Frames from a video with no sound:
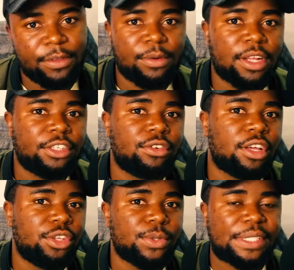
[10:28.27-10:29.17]
the one you are
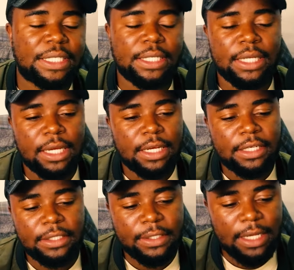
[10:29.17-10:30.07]
using
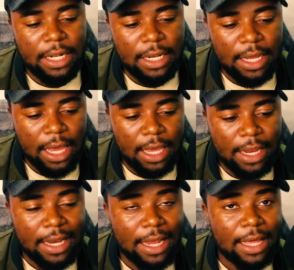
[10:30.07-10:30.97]
so that uh,
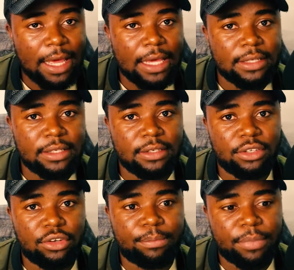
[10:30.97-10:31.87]
in case
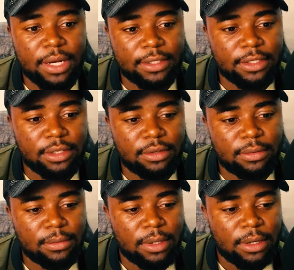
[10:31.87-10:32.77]
your
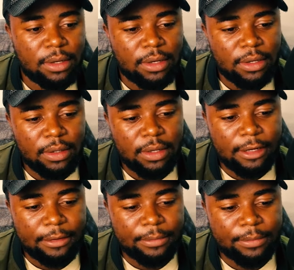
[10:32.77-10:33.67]
parcel
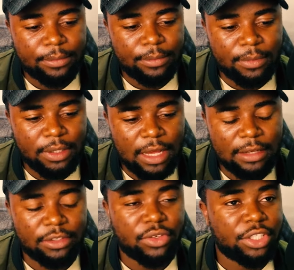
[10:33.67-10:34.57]
um,
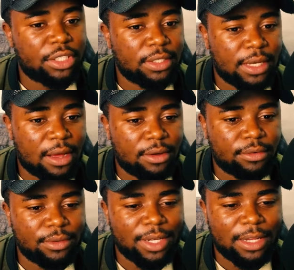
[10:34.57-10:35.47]
has reached
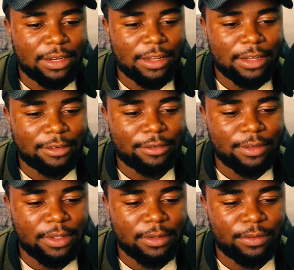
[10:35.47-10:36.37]
town and um,
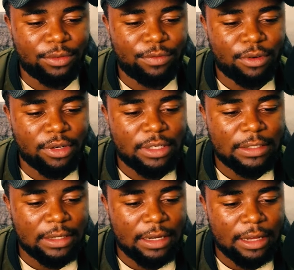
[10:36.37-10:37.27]
you've not
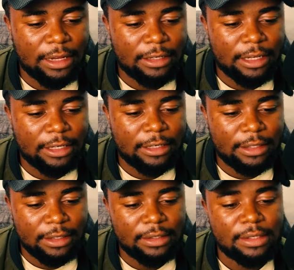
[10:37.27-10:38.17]
and that
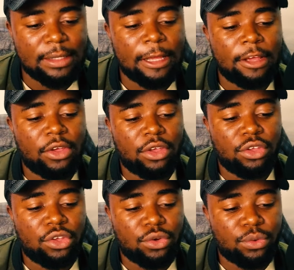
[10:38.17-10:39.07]
this
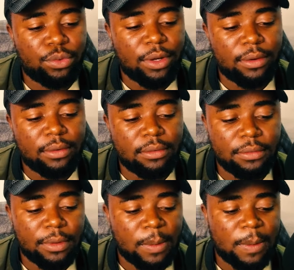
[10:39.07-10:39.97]
you will
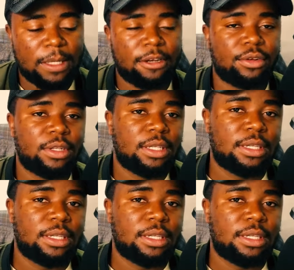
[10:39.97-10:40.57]
not